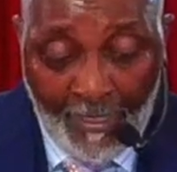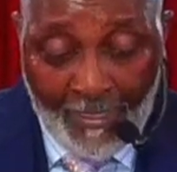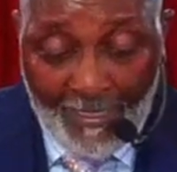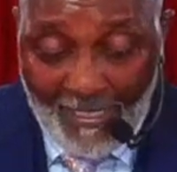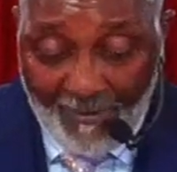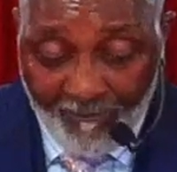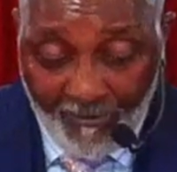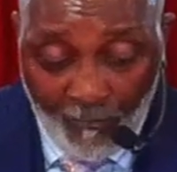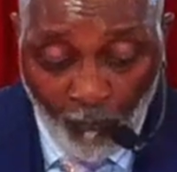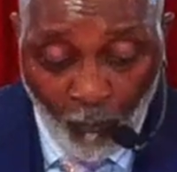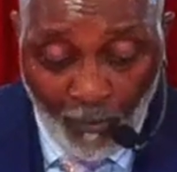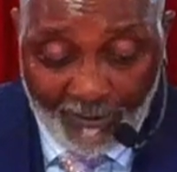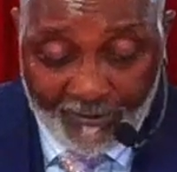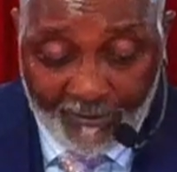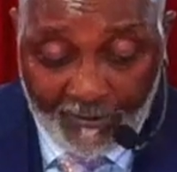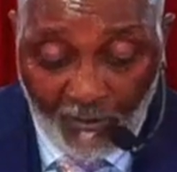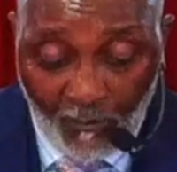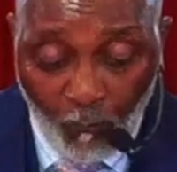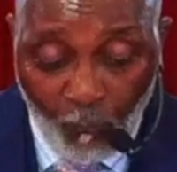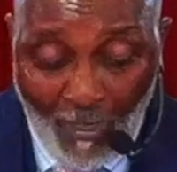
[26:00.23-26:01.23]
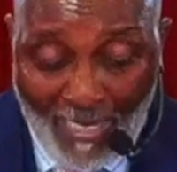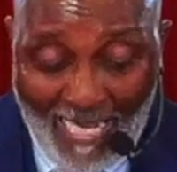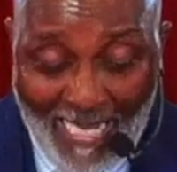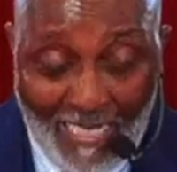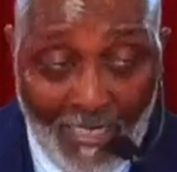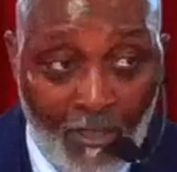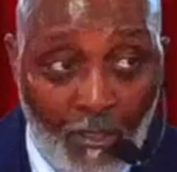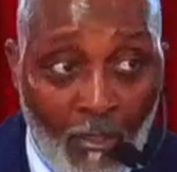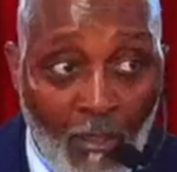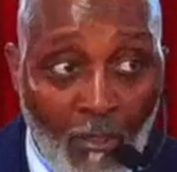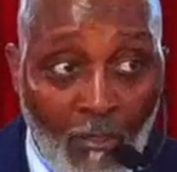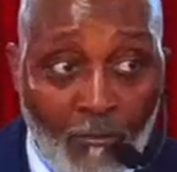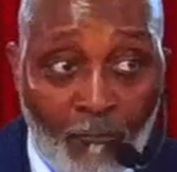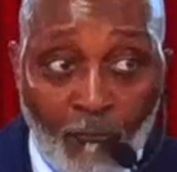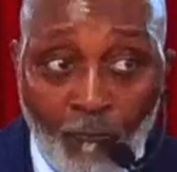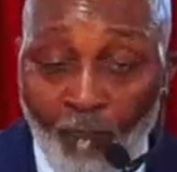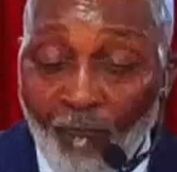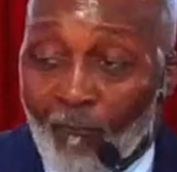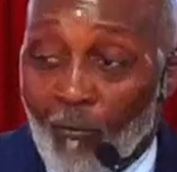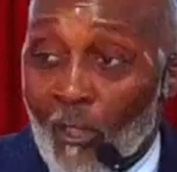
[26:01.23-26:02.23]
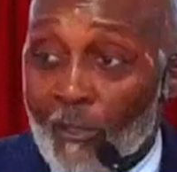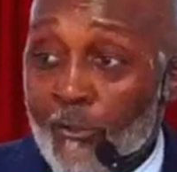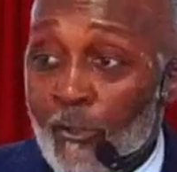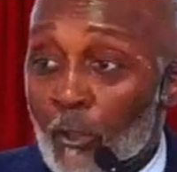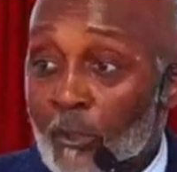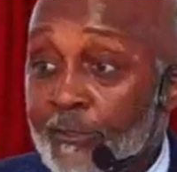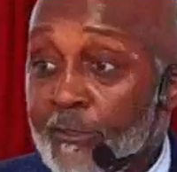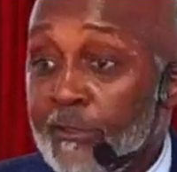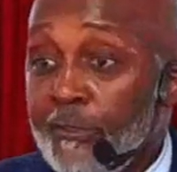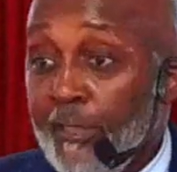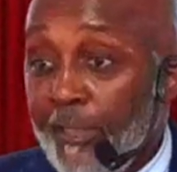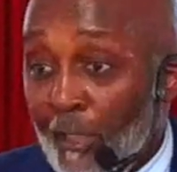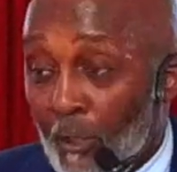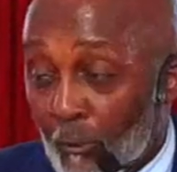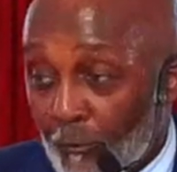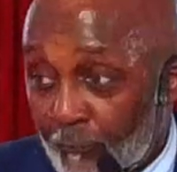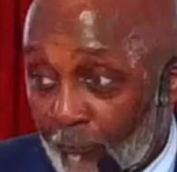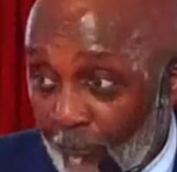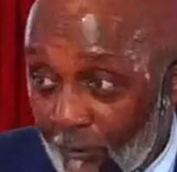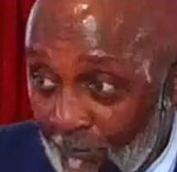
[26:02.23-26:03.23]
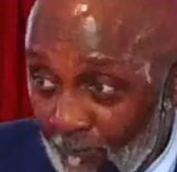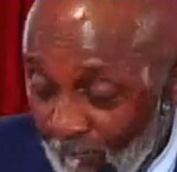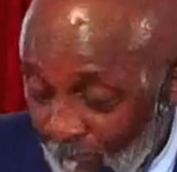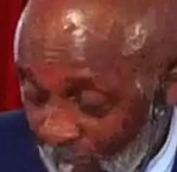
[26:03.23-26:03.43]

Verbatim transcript: Every once in a while for your children.